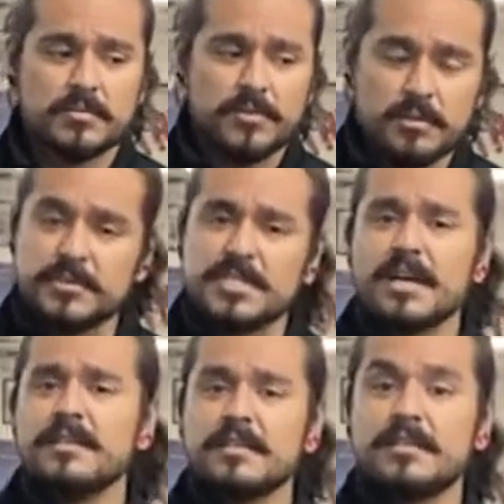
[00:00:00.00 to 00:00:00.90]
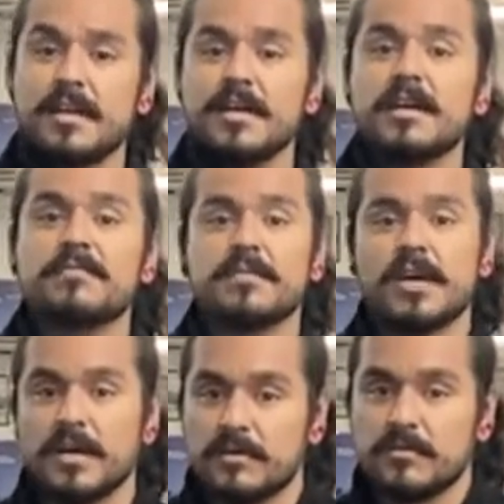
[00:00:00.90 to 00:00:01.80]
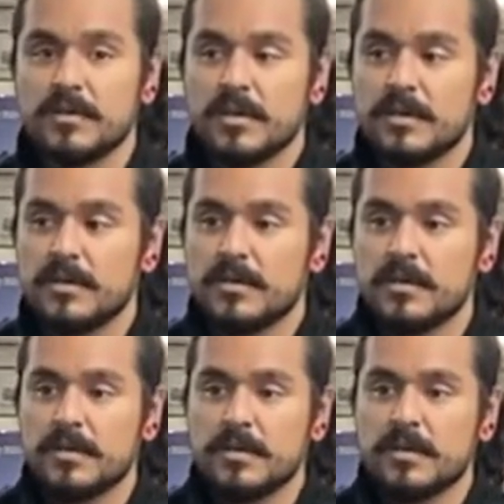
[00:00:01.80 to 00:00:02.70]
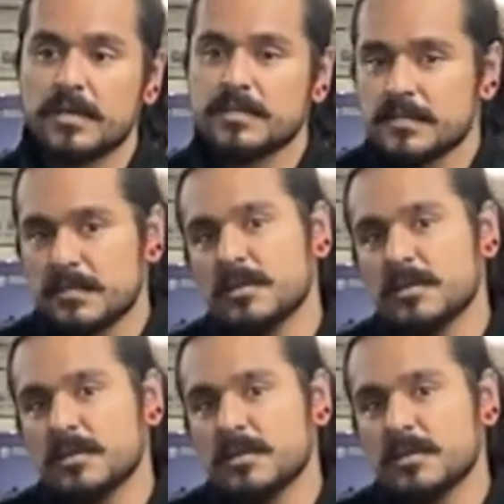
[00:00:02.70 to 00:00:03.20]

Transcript: with the mentality that I have now. It's the